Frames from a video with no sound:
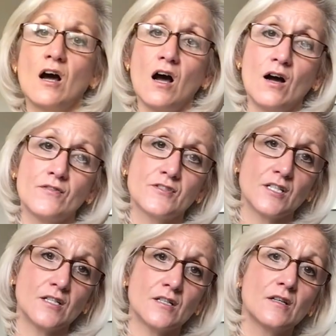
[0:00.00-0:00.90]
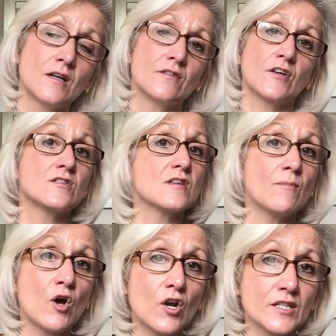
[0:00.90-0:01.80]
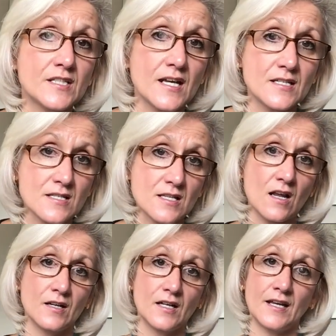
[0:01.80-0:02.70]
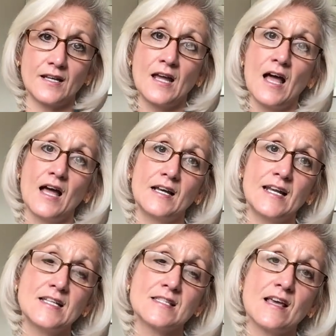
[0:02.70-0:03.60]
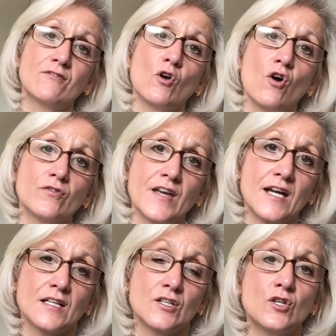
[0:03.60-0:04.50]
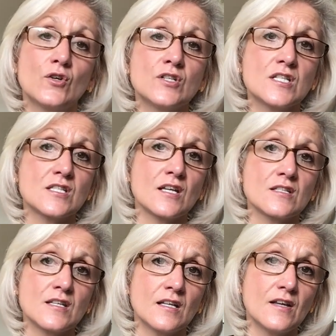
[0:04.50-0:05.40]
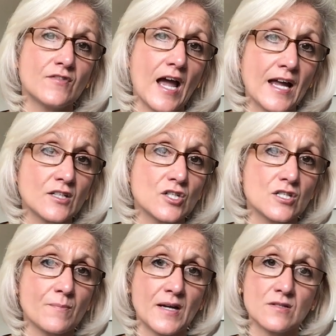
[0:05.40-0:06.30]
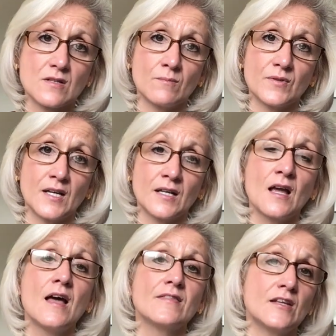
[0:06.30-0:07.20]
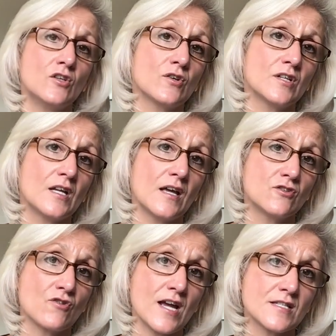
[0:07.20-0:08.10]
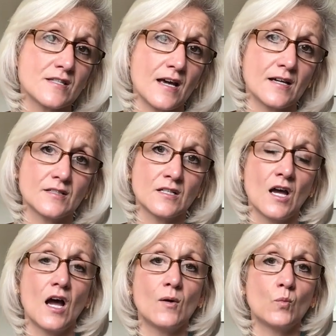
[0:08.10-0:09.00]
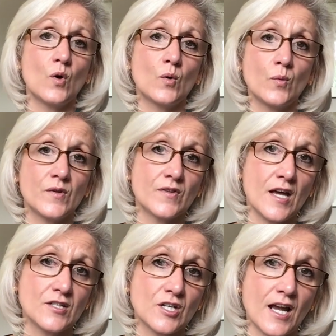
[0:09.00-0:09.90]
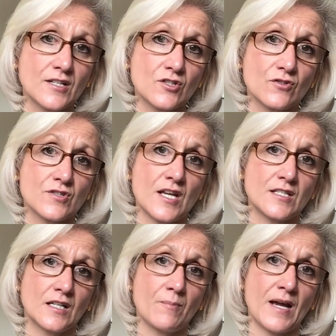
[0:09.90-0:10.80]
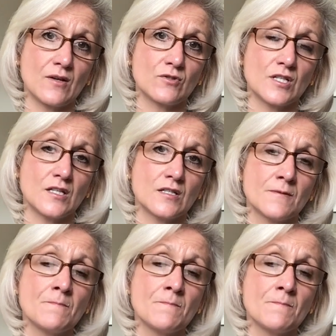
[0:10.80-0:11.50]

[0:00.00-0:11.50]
after the summer holidays slightly. At least they've got that and you can discuss it, and if they're anxious about something then you can address that and work with the educational setting about it.